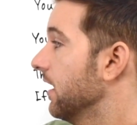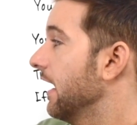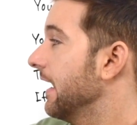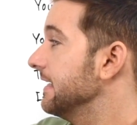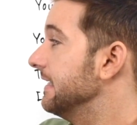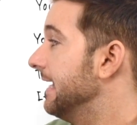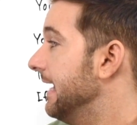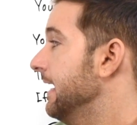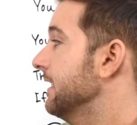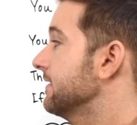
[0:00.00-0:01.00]
I
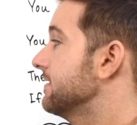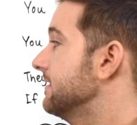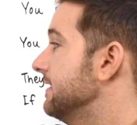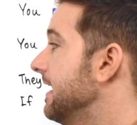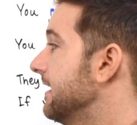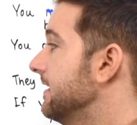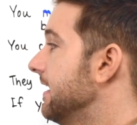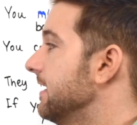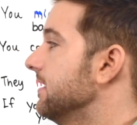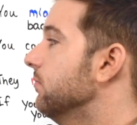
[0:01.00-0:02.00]
can't stand
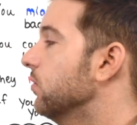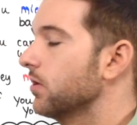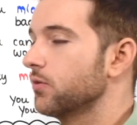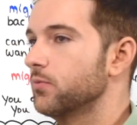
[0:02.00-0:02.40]
it anymore.